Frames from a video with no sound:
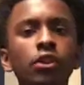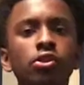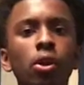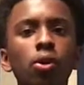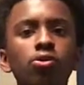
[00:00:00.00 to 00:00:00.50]
is
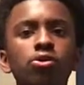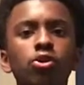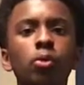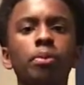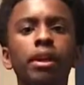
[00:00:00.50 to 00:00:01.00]
so
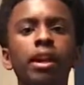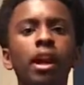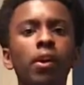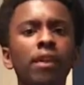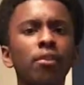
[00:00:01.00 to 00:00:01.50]
stupid, it
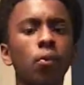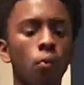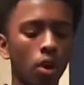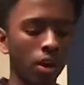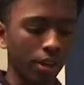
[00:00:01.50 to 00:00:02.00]
don't even
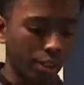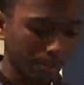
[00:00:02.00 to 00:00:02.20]
work.